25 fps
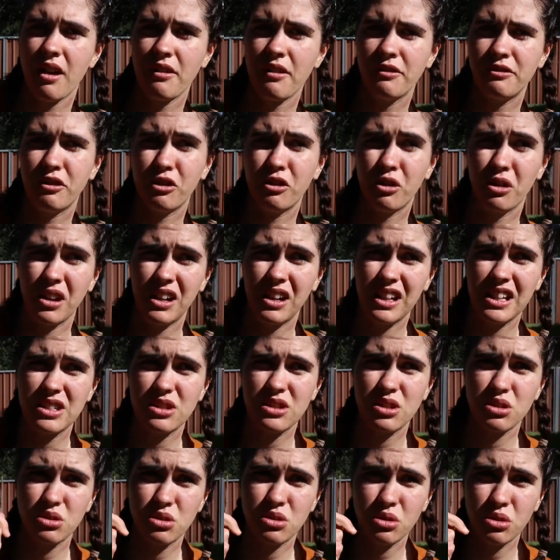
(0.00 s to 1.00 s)
for at
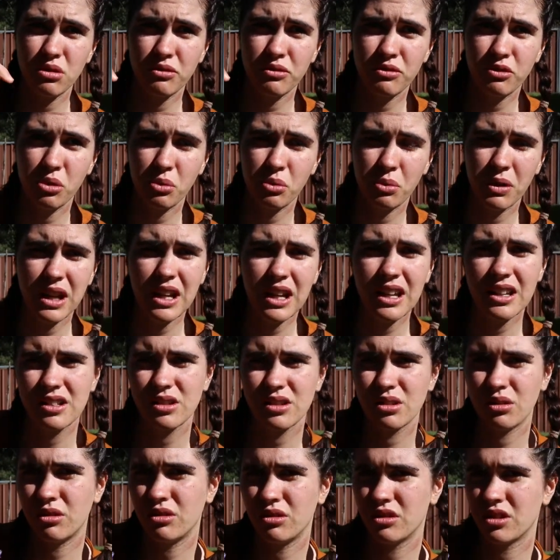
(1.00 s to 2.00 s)
least 2 to 4
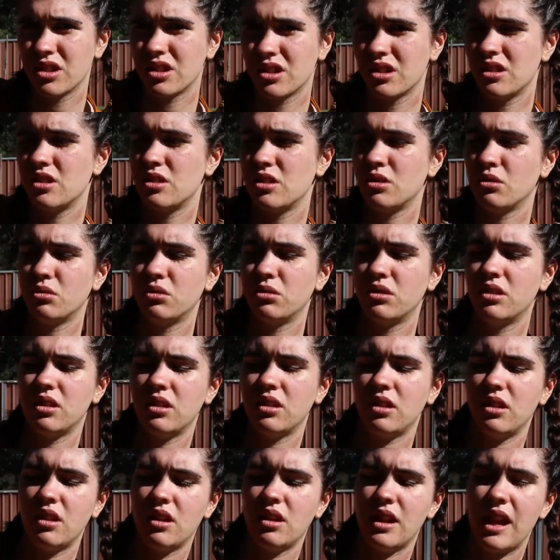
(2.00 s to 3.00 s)
weeks, or just until
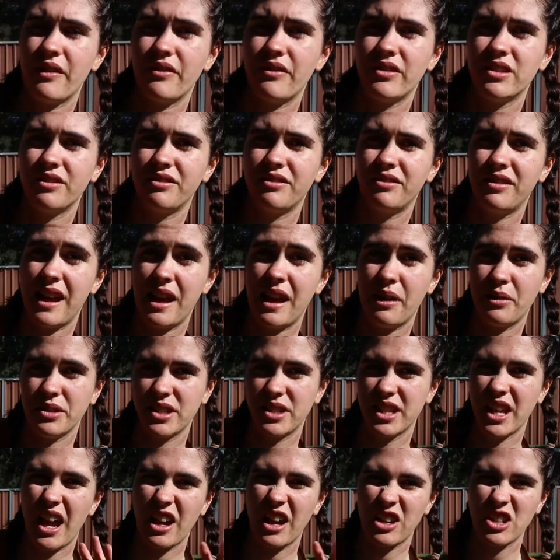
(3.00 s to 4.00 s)
the lavender
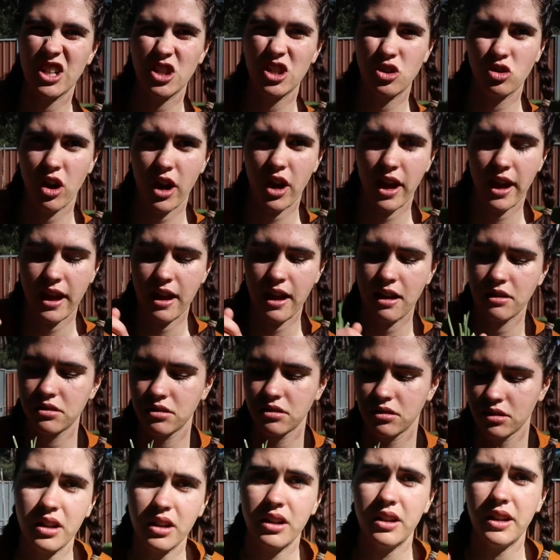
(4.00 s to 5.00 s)
flowers actually dry
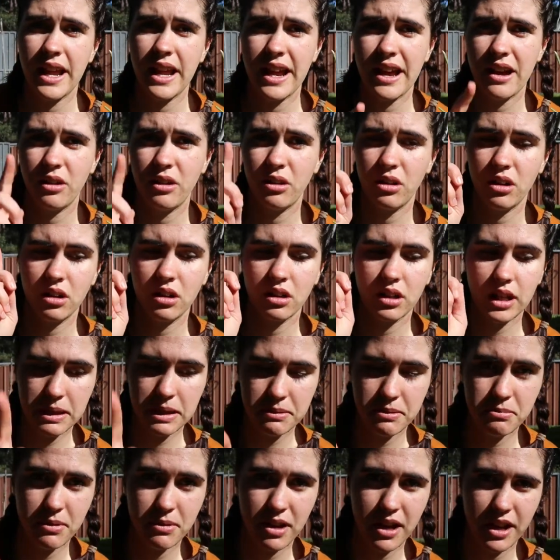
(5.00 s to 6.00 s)
out. Now
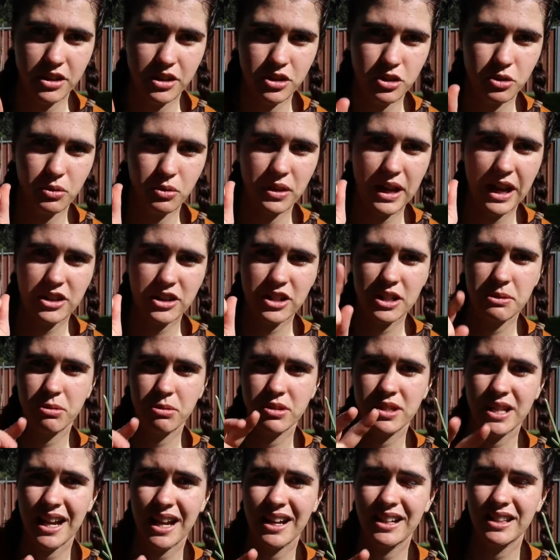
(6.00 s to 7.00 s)
keep in mind, you want to actually
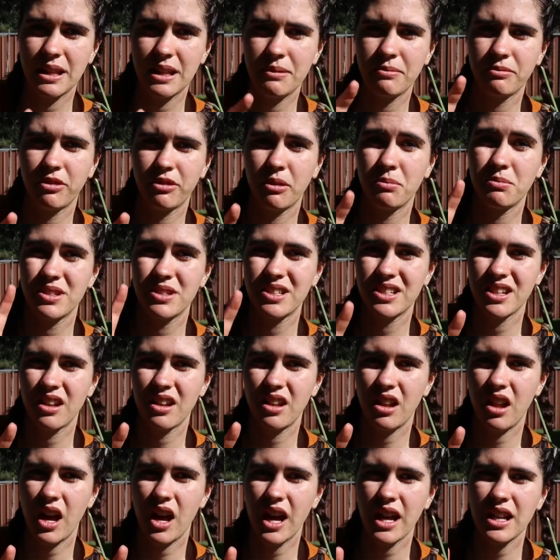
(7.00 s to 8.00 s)
protect them from
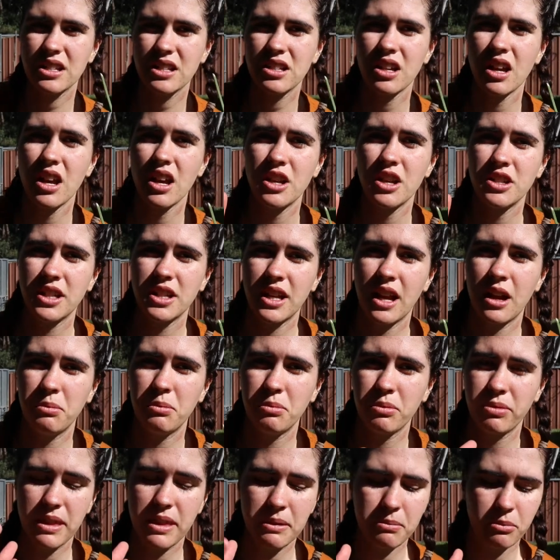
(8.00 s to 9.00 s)
sunlight to
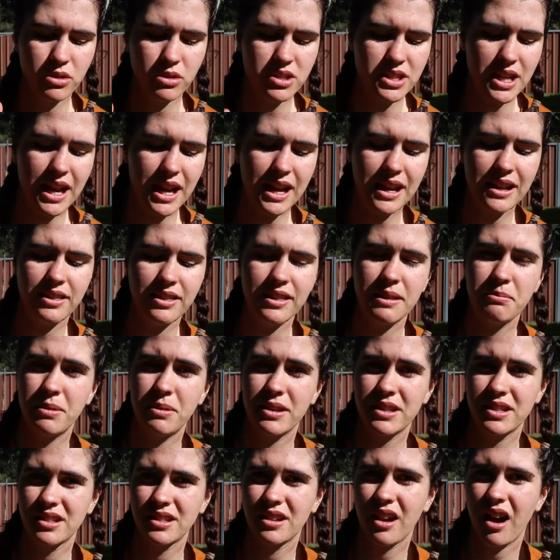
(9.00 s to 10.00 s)
help them retain the
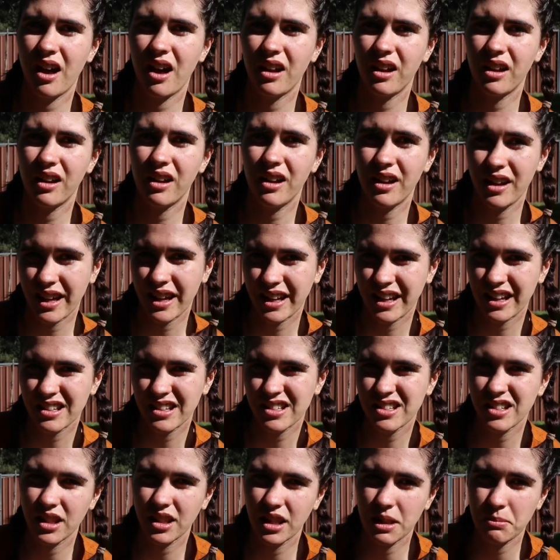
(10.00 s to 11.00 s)
best color, I
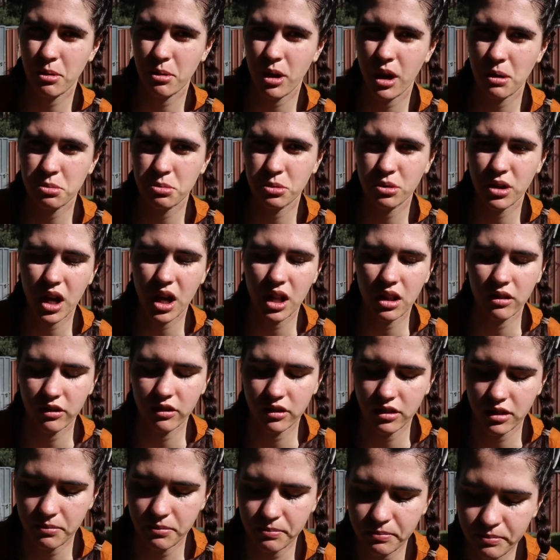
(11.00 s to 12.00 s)
guess, like the purple color
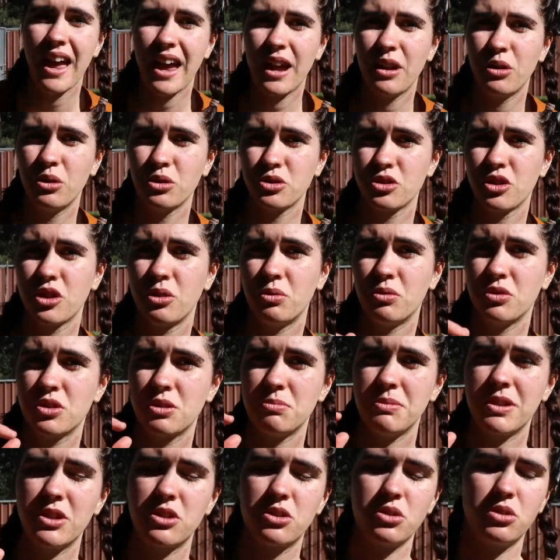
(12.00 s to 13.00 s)
in them. And also you want
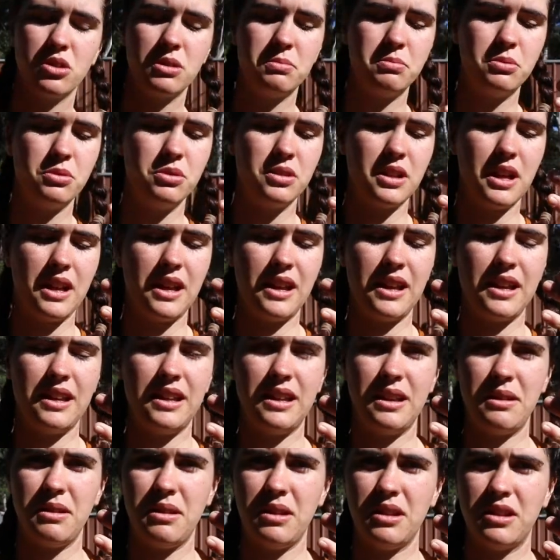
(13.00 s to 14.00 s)
to make sure to put
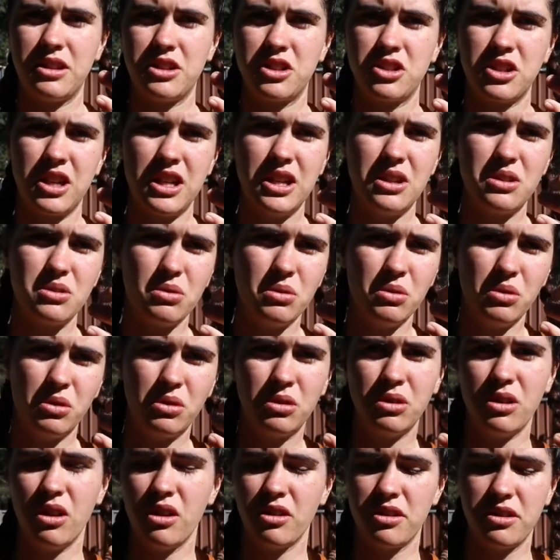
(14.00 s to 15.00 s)
a sheet or
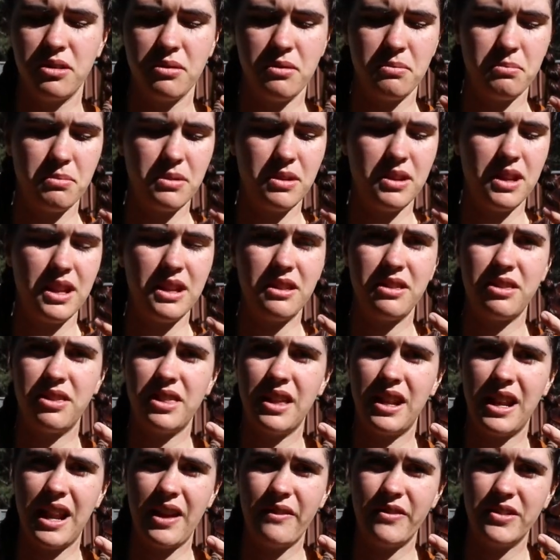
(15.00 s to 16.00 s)
cloth beneath
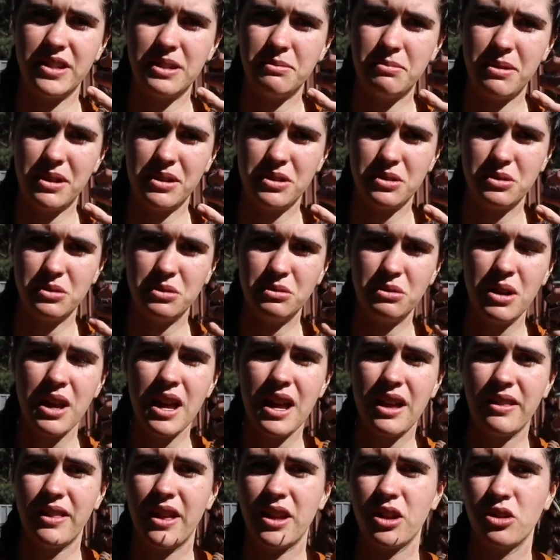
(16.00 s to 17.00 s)
the lavender bundle
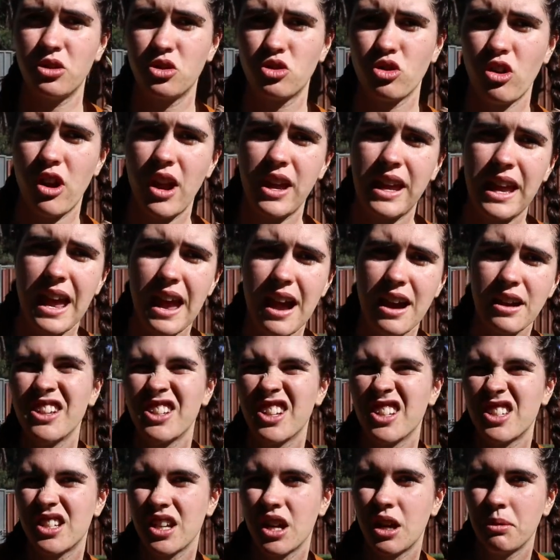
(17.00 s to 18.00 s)
that you're drying out,
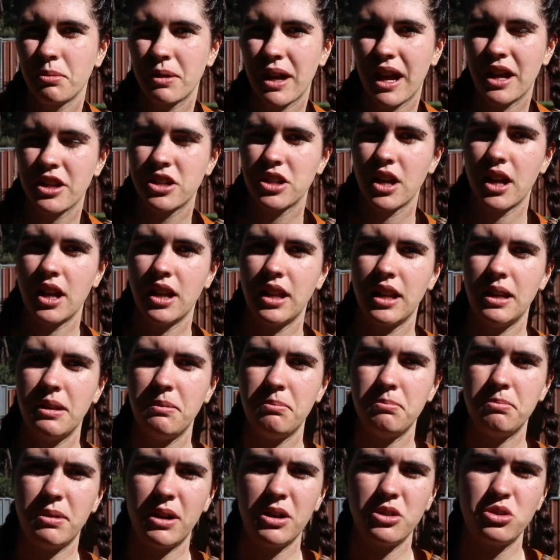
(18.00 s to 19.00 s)
just to help catch
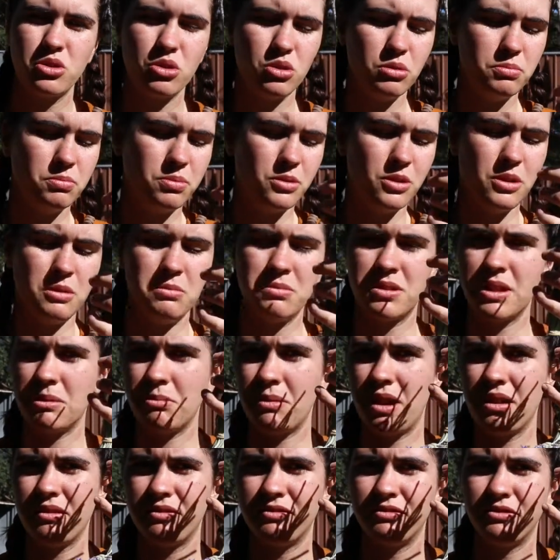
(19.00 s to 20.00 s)
any buds or blooms that
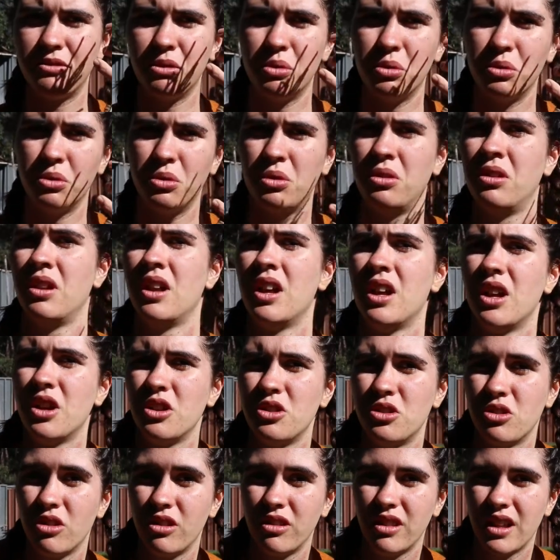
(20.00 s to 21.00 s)
might fall
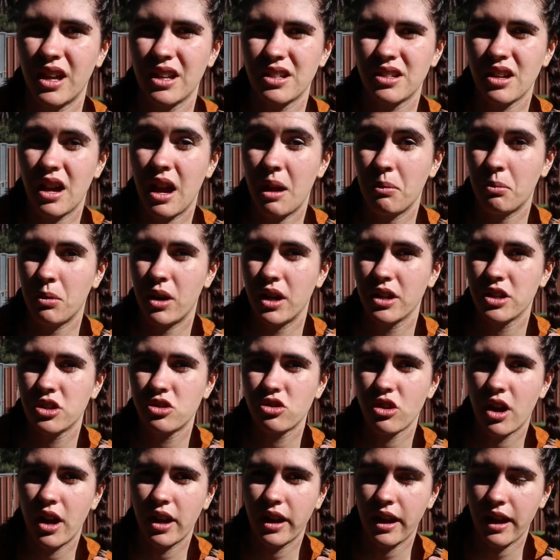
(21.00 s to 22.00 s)
during that time while it's
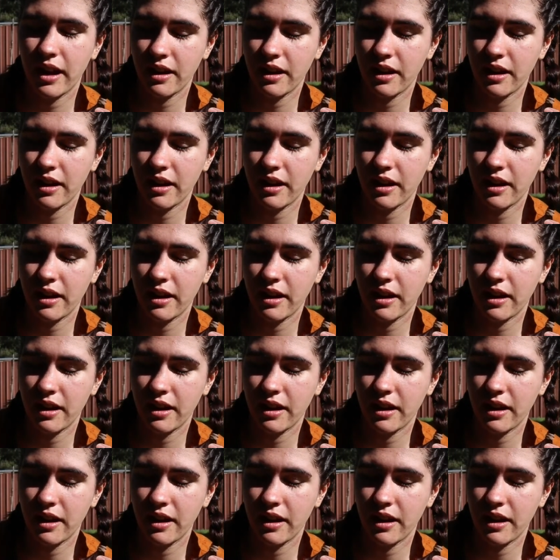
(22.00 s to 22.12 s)
drying